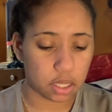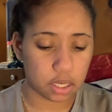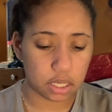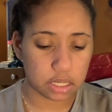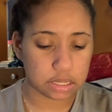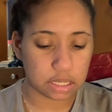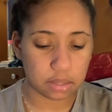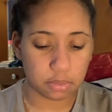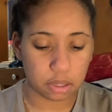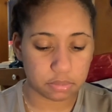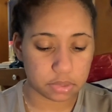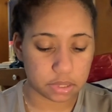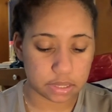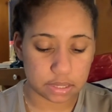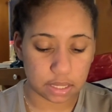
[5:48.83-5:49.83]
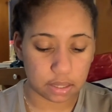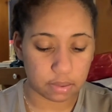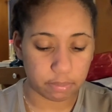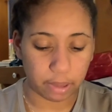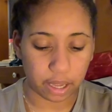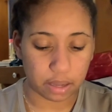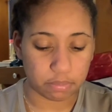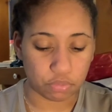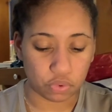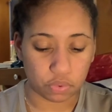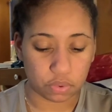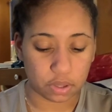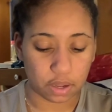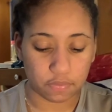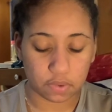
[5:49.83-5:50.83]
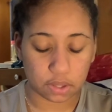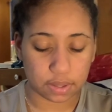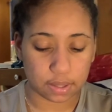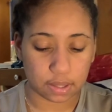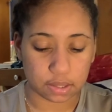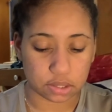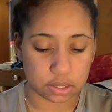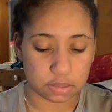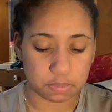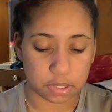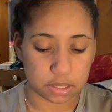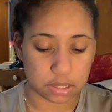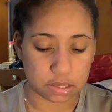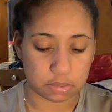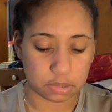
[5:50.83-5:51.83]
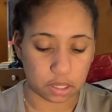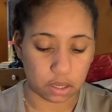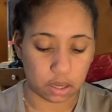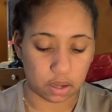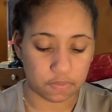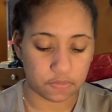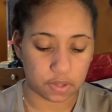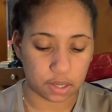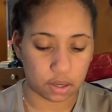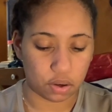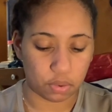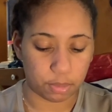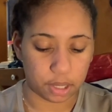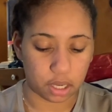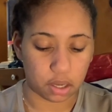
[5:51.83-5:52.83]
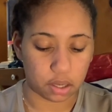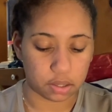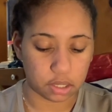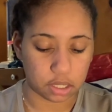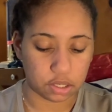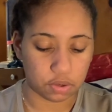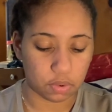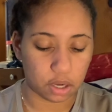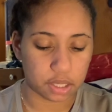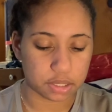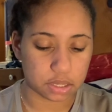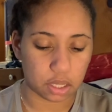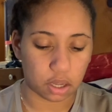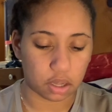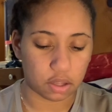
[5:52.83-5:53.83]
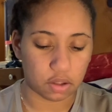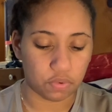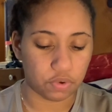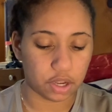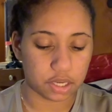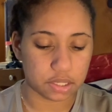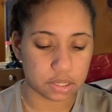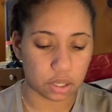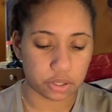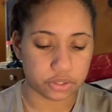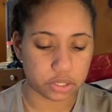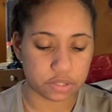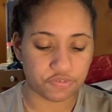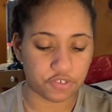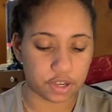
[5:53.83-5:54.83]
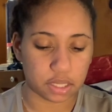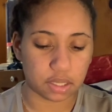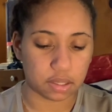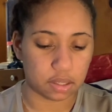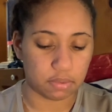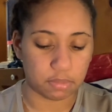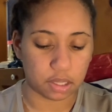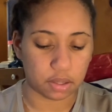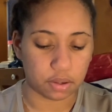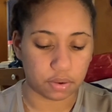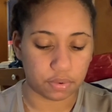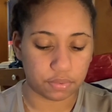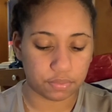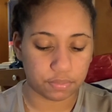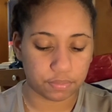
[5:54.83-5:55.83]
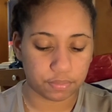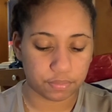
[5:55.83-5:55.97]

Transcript: anytime I'm just in a bad mood, everything just pisses me off. Like, oh my god, can you, uh, you guys all just fucking leave me alone?